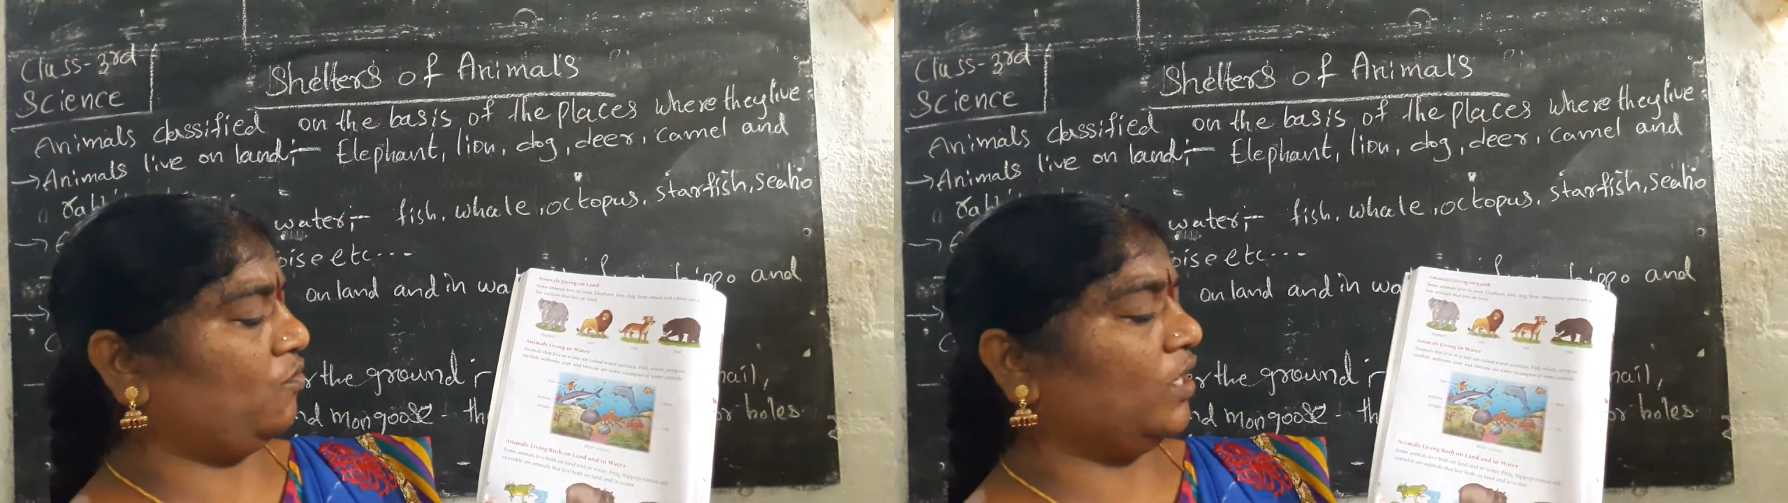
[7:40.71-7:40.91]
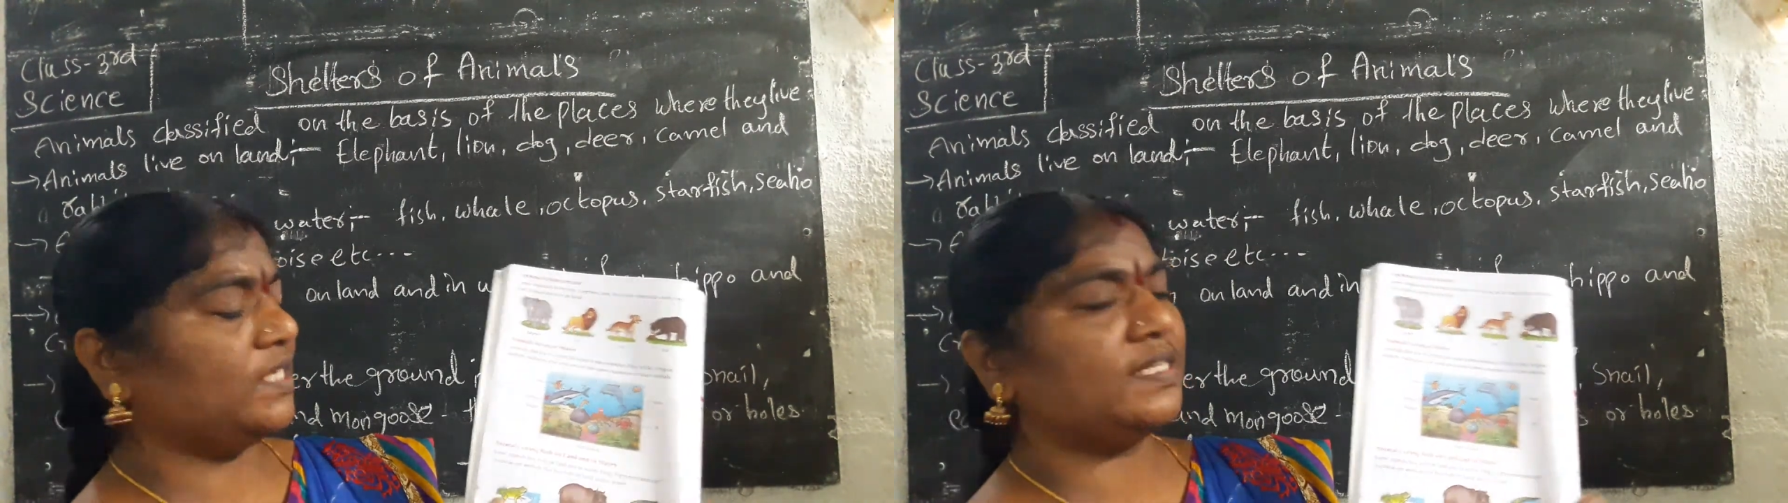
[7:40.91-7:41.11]

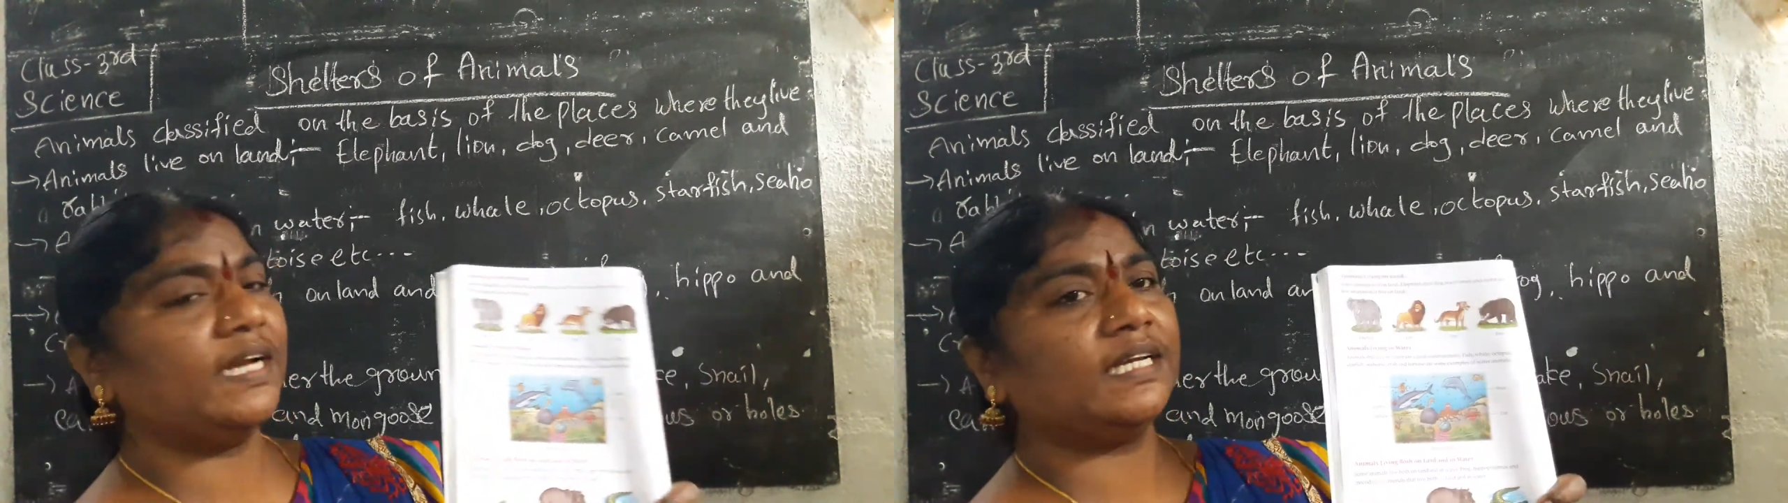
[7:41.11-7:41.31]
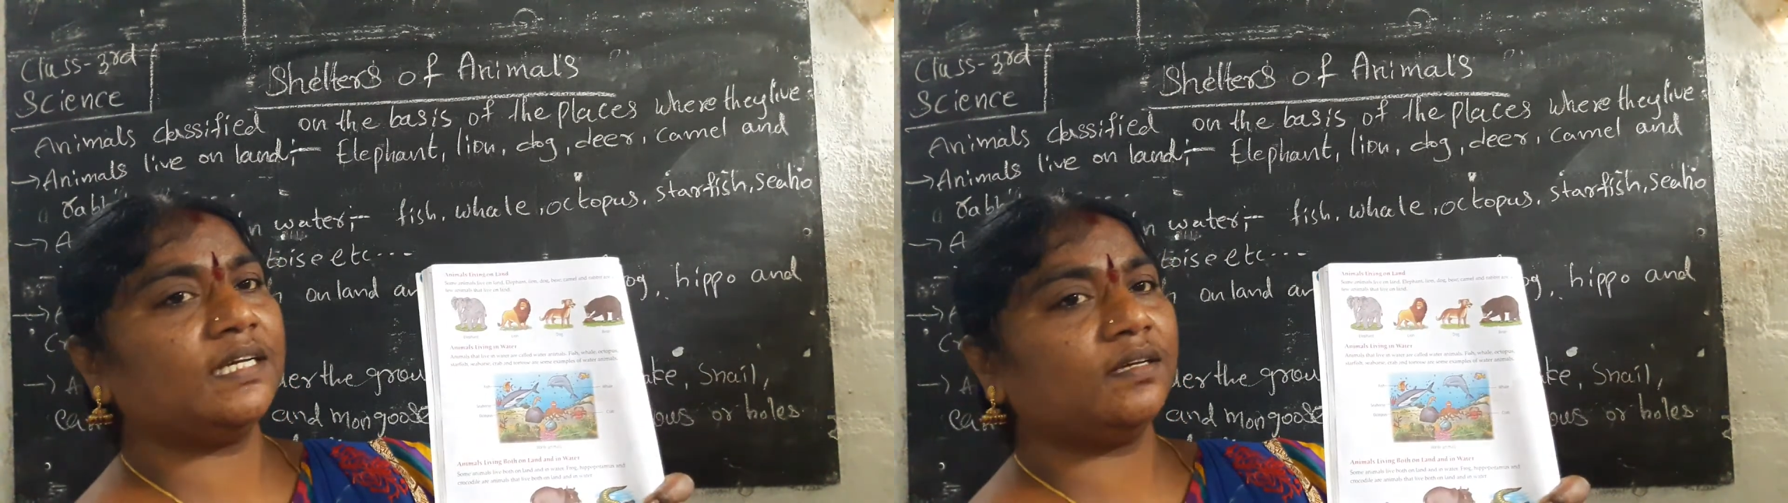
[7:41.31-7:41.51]
What is
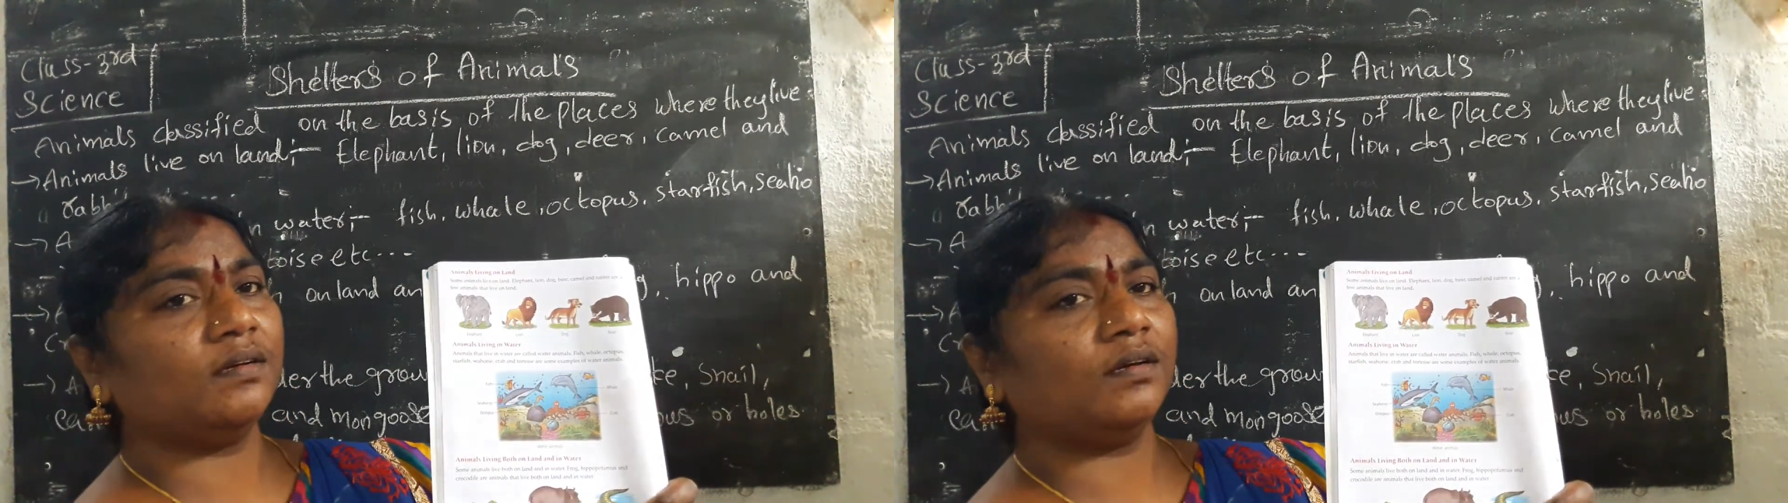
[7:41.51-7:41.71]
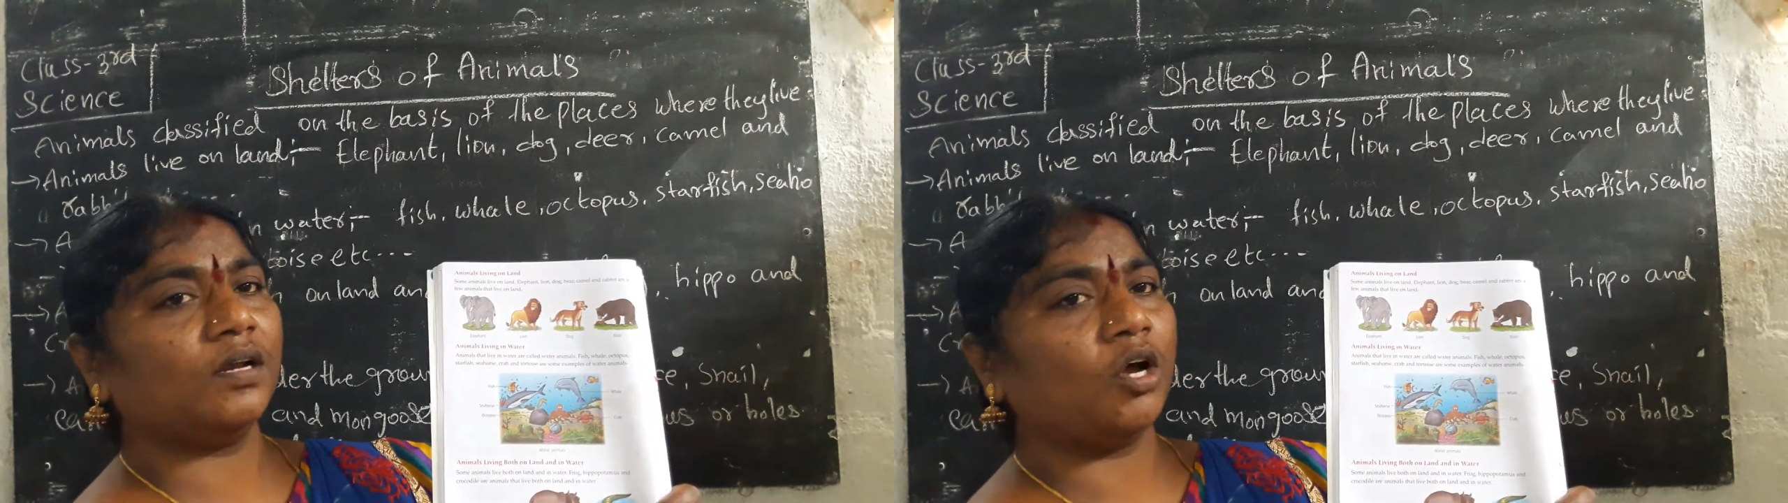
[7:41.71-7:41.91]
that?
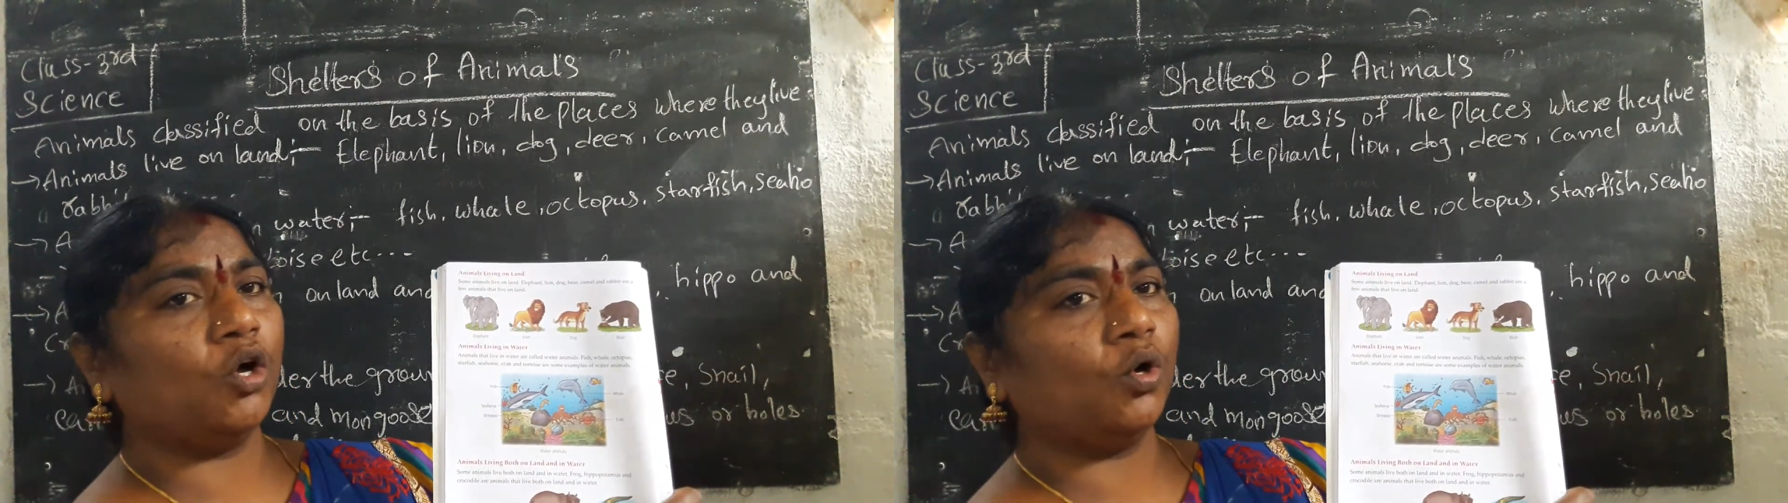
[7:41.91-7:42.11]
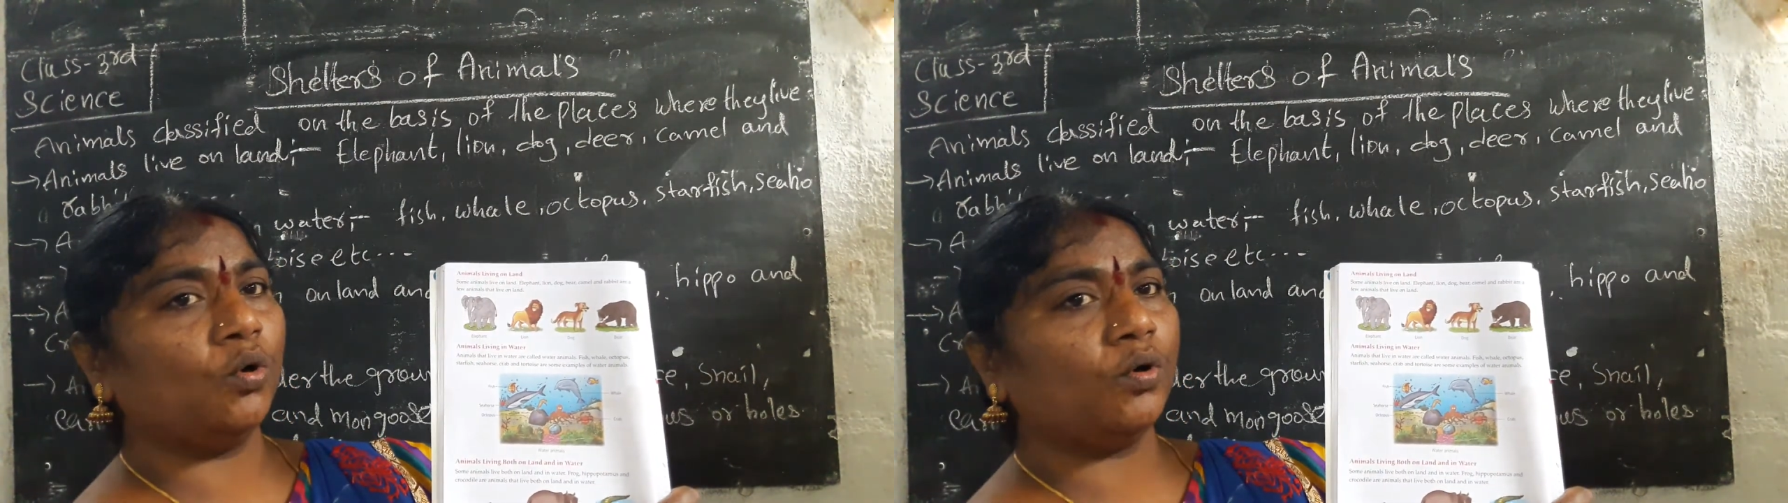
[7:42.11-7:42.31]

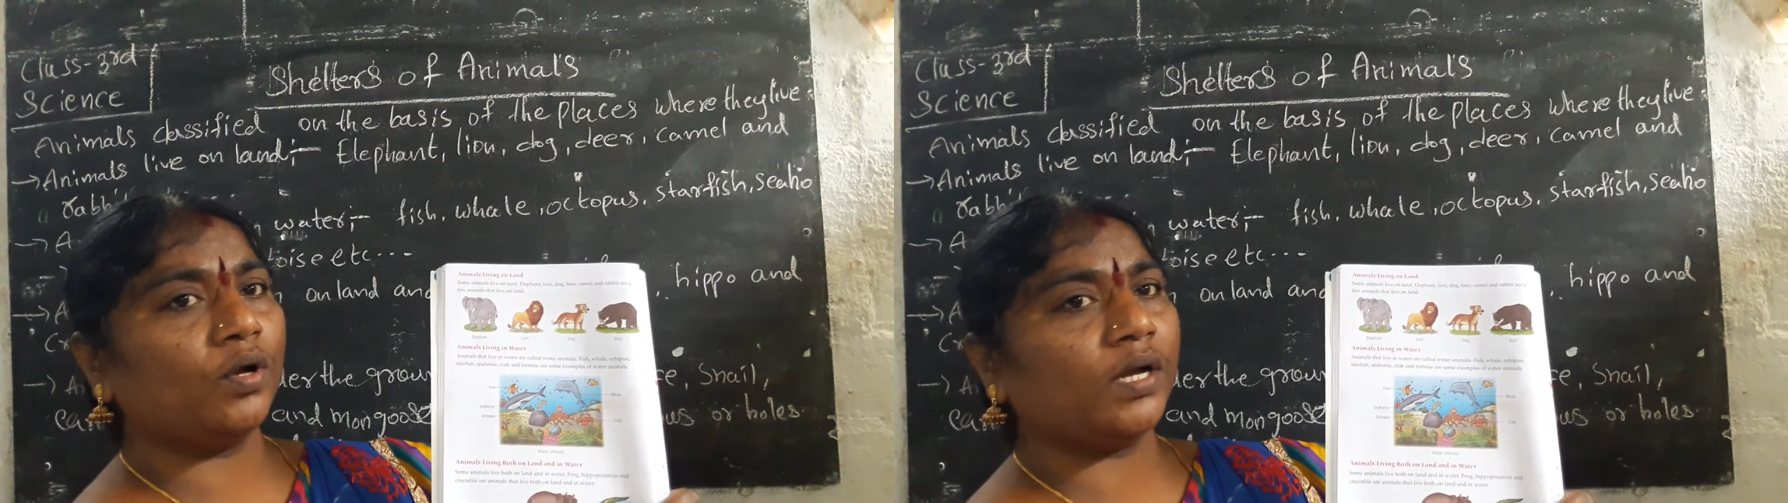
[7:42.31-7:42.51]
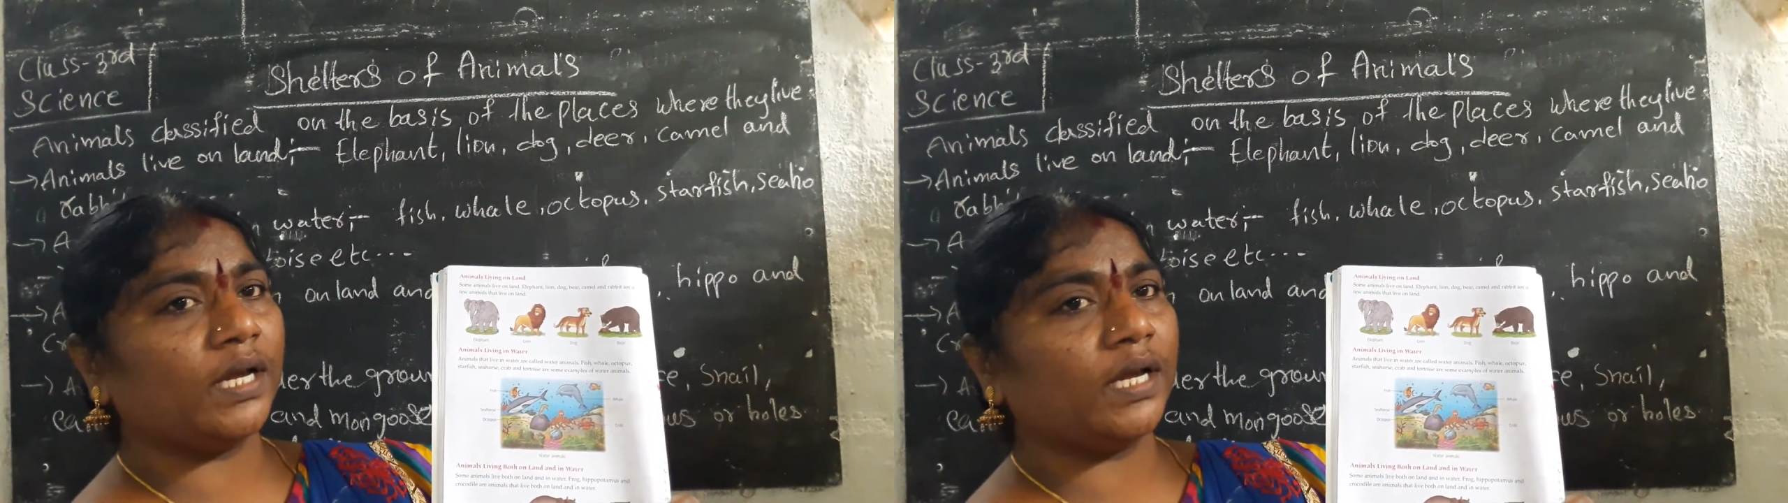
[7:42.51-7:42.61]
Frog,